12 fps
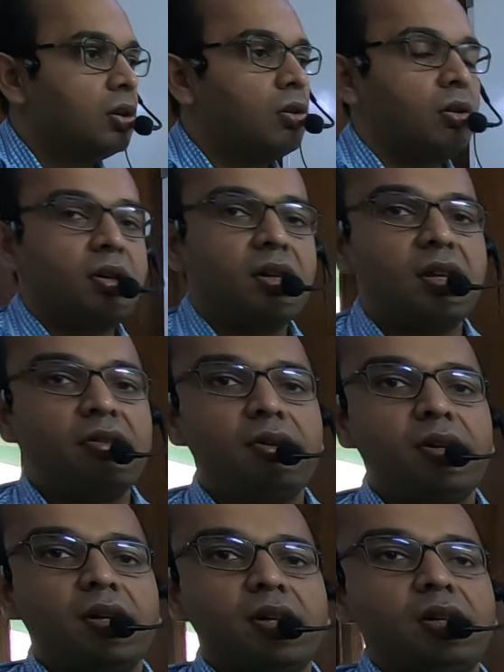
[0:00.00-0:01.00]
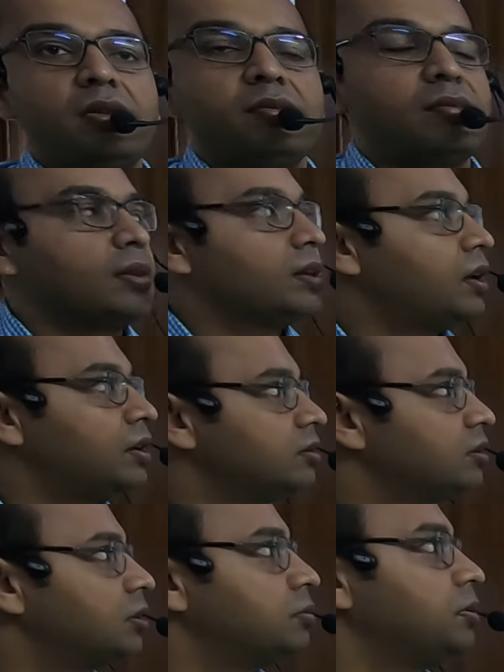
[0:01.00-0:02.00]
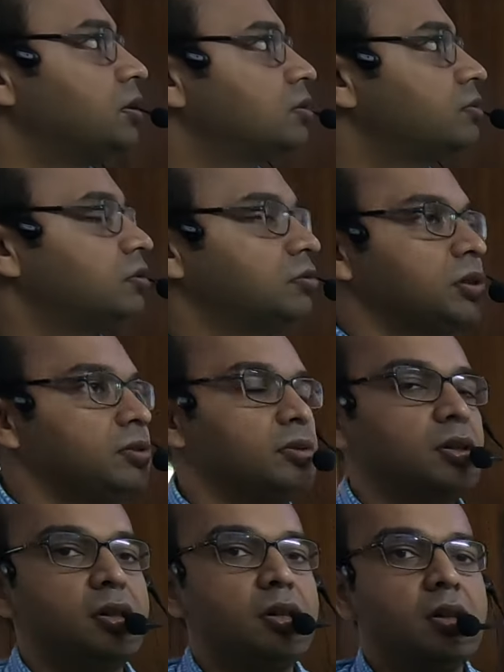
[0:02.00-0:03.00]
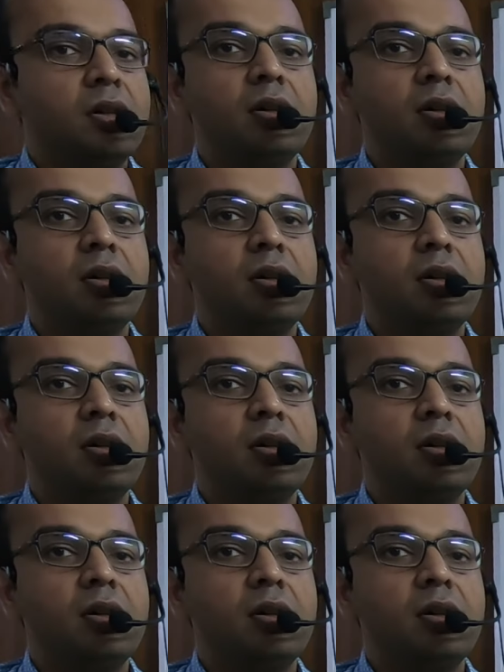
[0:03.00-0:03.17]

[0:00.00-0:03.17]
Concavity, as it appears from the word,